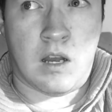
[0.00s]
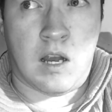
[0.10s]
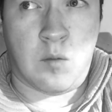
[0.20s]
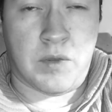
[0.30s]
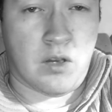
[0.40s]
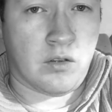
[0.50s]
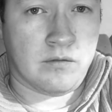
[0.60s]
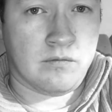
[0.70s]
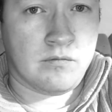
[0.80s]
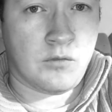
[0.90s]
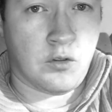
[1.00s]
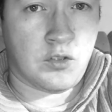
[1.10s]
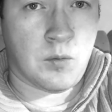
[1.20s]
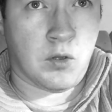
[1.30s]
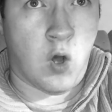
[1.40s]
I'll be on
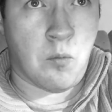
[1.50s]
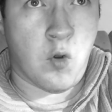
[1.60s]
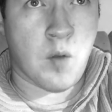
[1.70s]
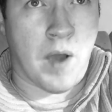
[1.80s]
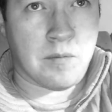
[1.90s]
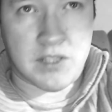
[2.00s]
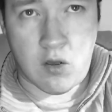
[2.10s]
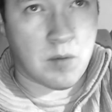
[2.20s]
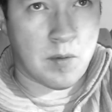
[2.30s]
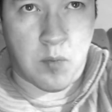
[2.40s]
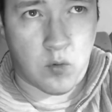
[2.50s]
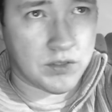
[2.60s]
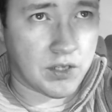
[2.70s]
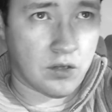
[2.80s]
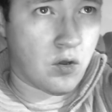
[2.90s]
YouTube a lot more, but I'm still going to be
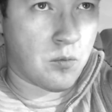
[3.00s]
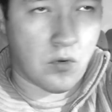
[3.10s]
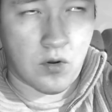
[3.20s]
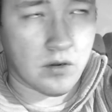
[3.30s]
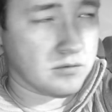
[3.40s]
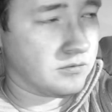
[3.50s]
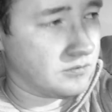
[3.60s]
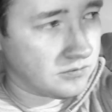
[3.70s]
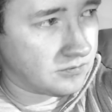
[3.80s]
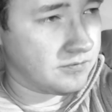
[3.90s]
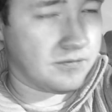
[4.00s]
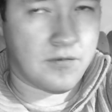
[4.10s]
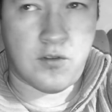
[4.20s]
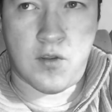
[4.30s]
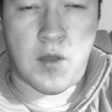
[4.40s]
posting a lot more
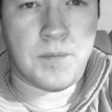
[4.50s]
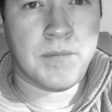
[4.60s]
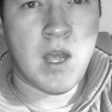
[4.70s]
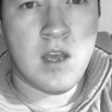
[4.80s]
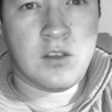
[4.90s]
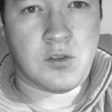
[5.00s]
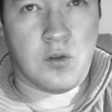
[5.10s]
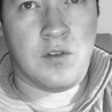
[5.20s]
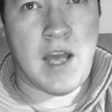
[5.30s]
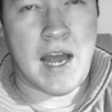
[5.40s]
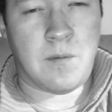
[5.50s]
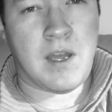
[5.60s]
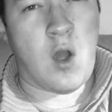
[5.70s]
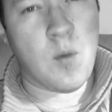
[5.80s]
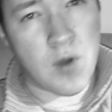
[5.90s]
throughout. So
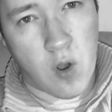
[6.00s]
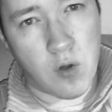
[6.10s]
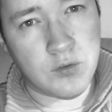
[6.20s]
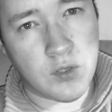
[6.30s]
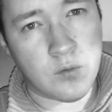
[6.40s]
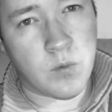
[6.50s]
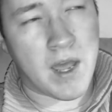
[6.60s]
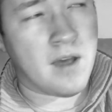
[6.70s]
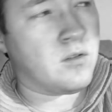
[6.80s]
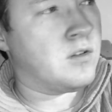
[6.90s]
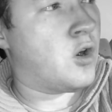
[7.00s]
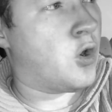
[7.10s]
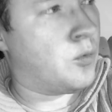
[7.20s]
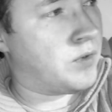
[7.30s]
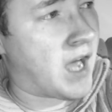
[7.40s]
anyway, I hope you're all doing well.
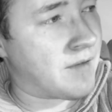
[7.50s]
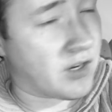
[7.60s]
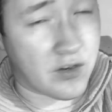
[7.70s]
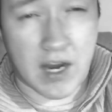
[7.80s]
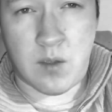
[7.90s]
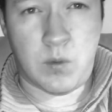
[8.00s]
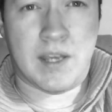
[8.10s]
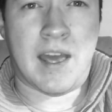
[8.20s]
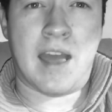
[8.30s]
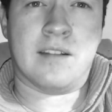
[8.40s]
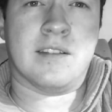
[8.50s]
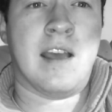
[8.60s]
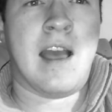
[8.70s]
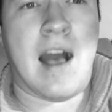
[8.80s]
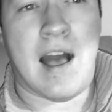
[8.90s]
Hope you have a great weekend,
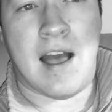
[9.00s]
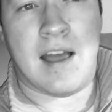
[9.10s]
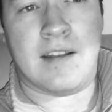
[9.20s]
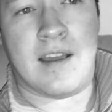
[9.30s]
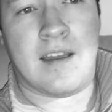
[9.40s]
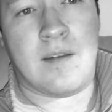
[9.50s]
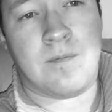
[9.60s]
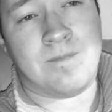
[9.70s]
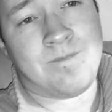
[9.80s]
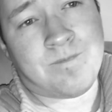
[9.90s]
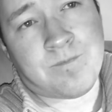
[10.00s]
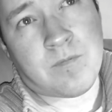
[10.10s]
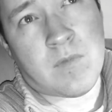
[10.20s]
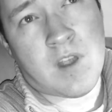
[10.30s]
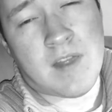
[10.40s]
and. Um,
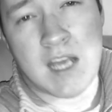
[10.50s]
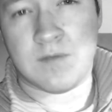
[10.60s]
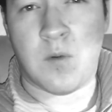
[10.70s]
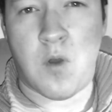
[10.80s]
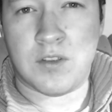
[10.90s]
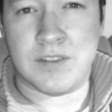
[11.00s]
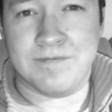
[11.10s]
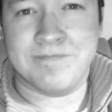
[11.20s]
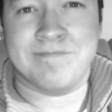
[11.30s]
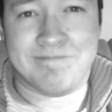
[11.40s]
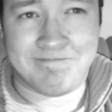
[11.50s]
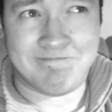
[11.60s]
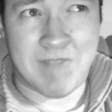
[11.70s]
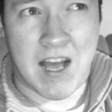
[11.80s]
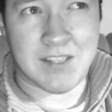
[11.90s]
Thanks for watching,
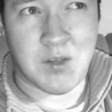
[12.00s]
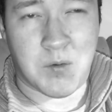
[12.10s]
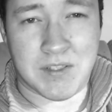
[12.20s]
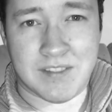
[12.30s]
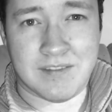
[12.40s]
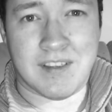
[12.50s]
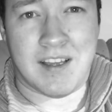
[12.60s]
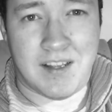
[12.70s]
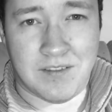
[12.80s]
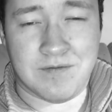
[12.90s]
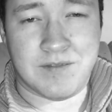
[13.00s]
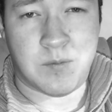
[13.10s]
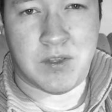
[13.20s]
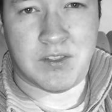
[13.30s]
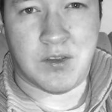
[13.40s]
as always, and I'll
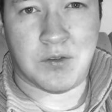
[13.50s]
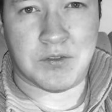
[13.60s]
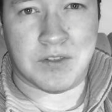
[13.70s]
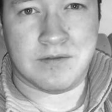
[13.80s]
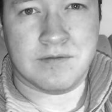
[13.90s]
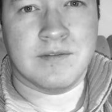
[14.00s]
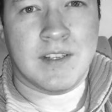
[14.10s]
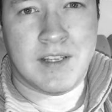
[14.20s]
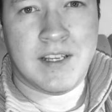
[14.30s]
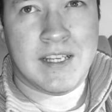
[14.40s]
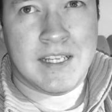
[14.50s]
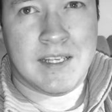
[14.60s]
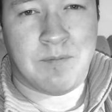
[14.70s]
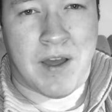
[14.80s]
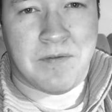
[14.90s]
speak to you all soon.
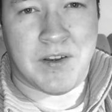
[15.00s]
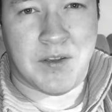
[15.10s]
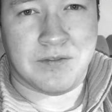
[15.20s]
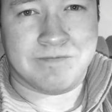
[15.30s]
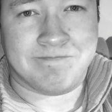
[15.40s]
Bye for now.